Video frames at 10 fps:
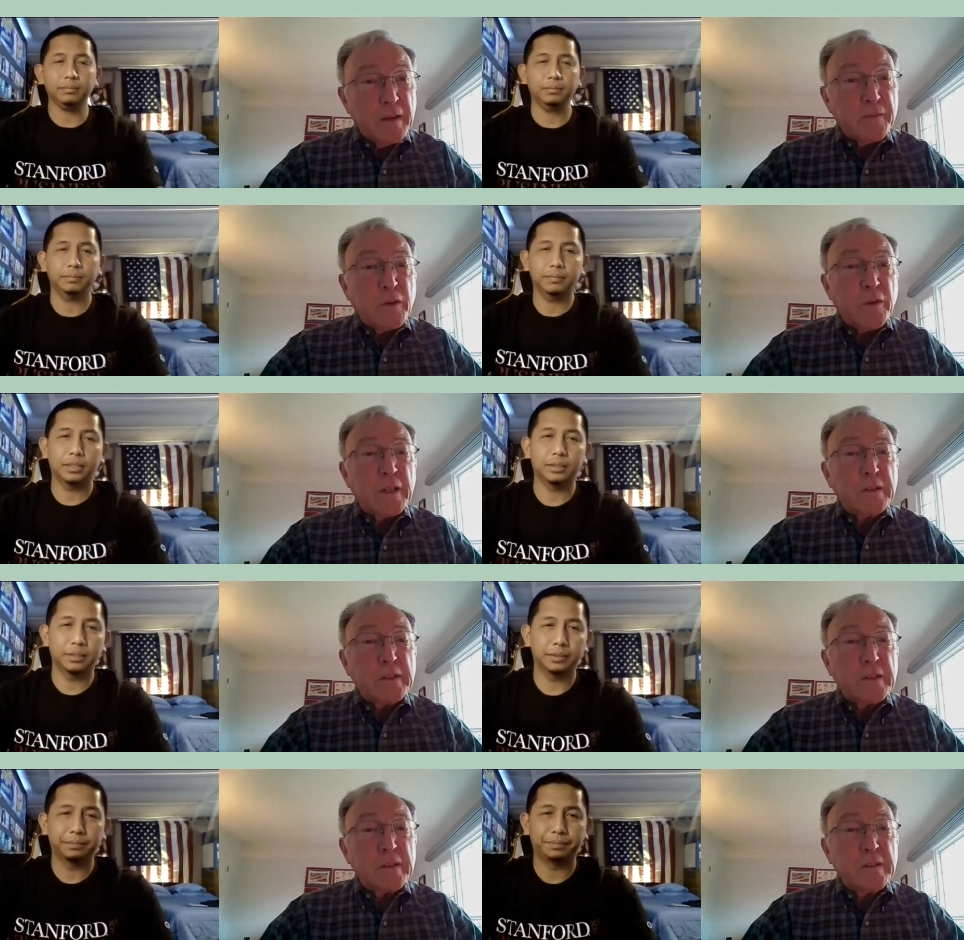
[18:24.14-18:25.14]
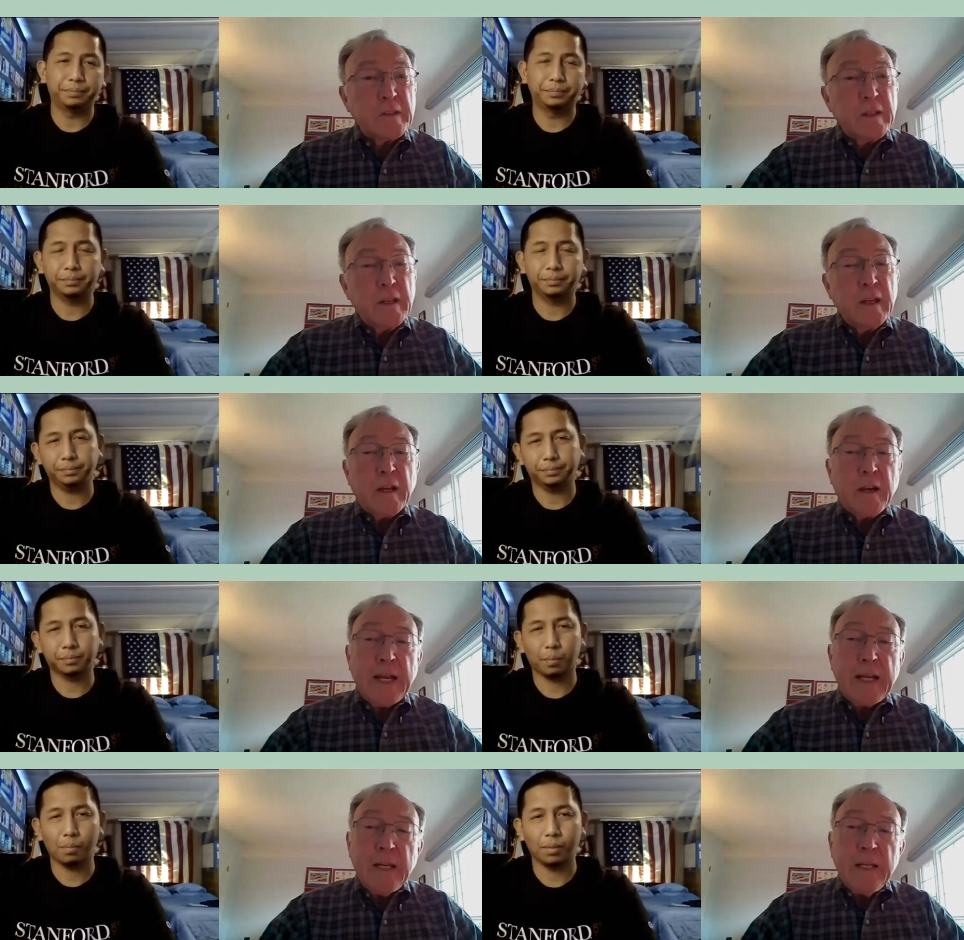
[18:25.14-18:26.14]
Speaker 1: Of course. All
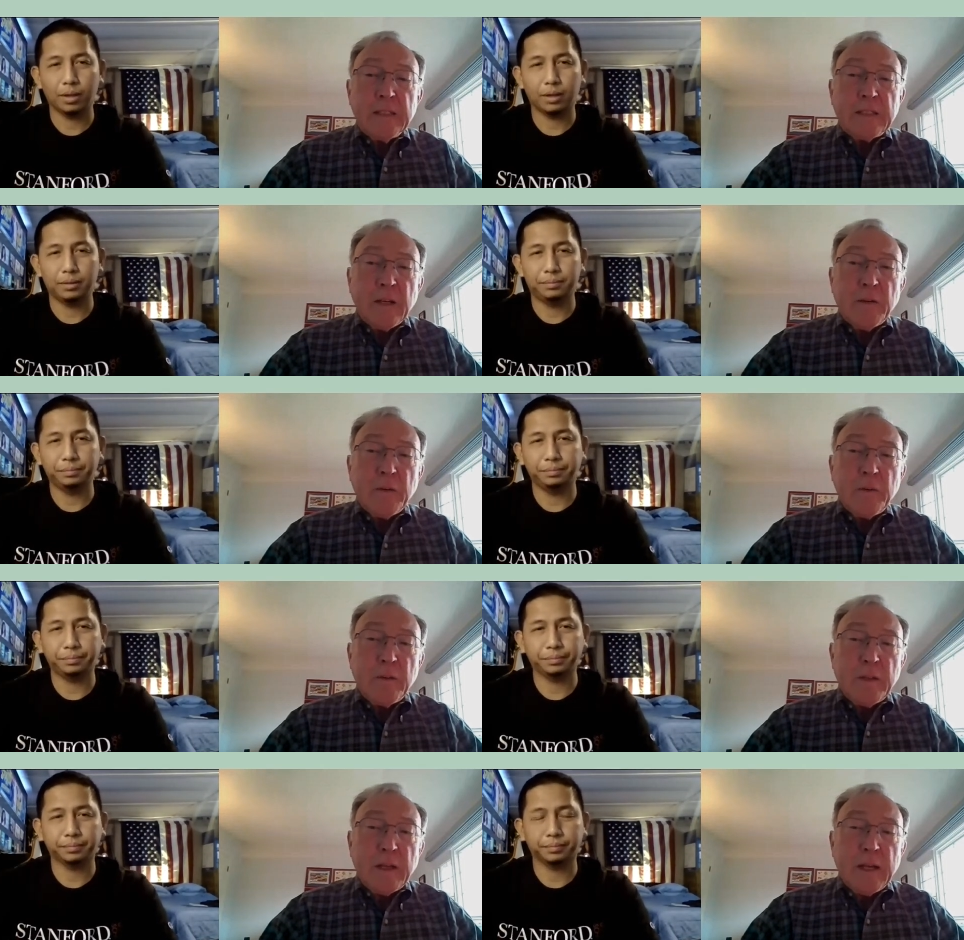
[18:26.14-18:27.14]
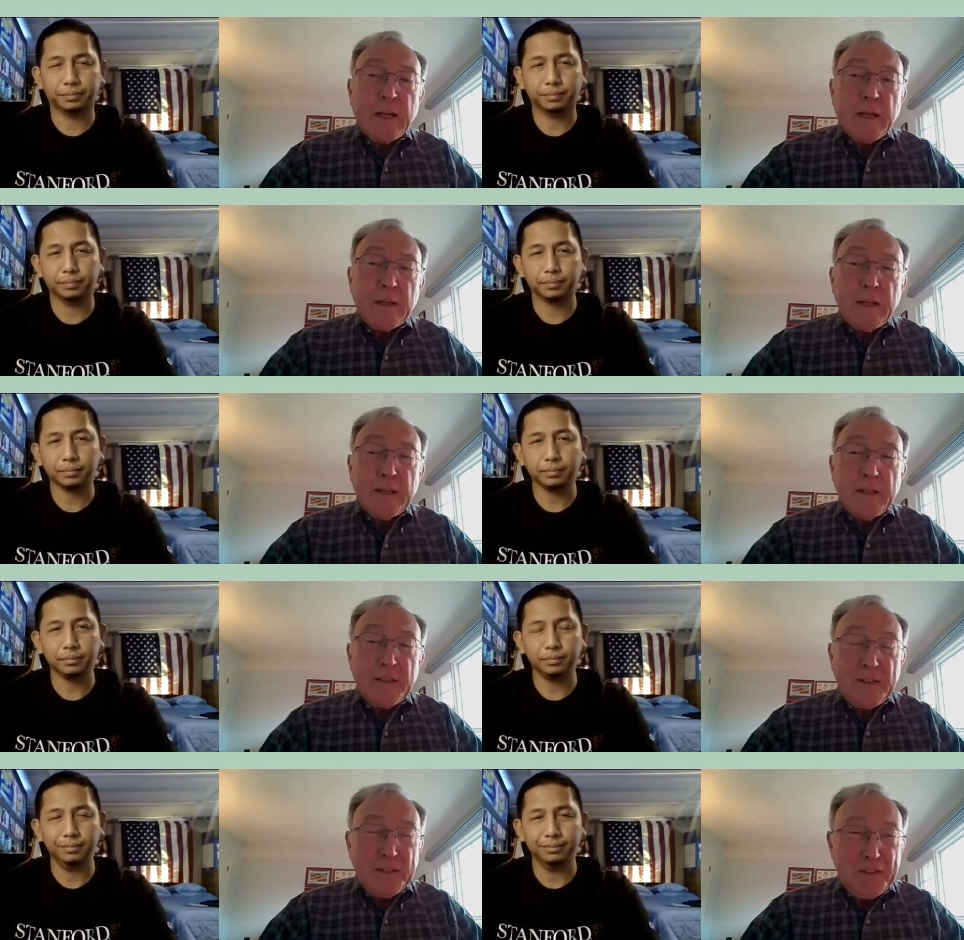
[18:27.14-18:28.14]
right. So uh,
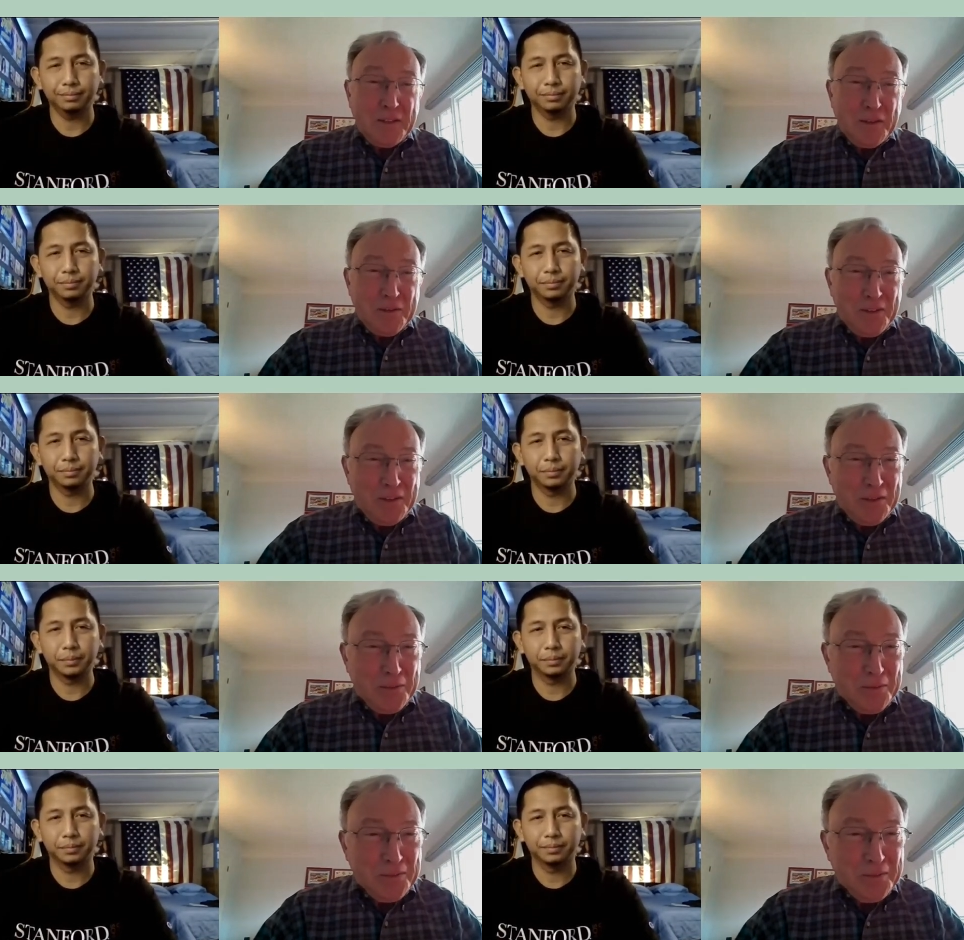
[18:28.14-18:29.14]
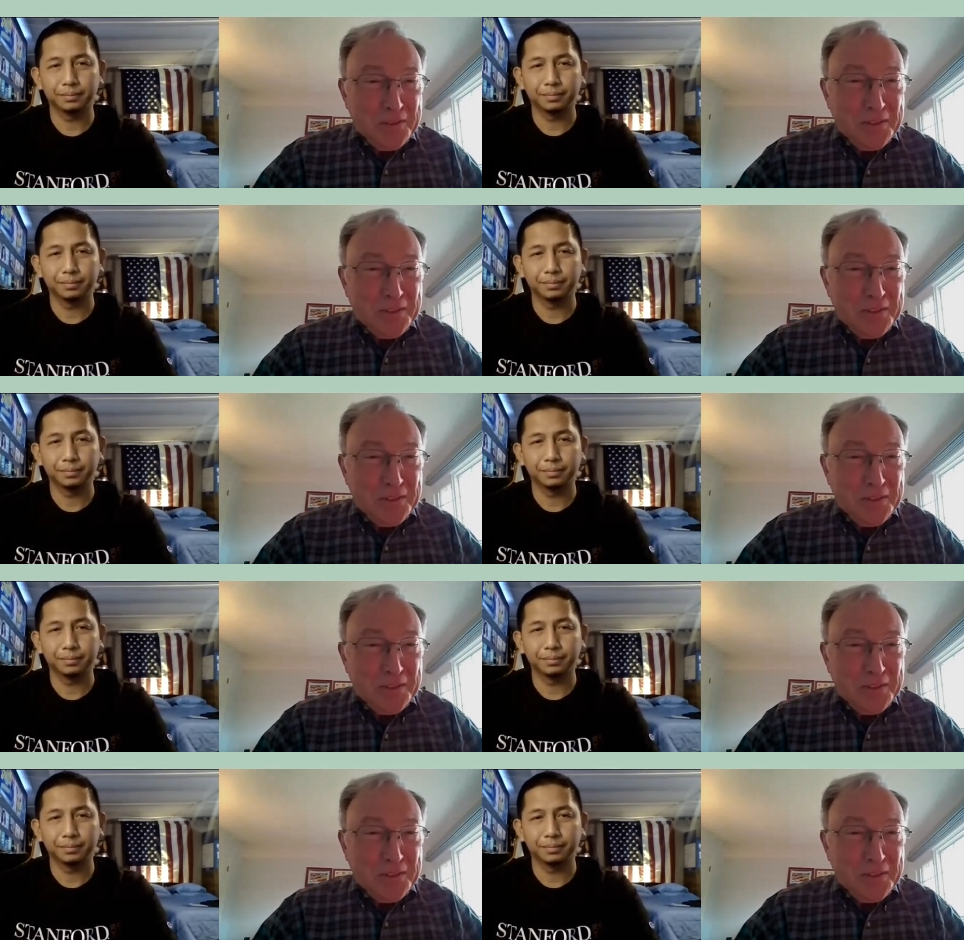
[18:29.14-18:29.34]
your your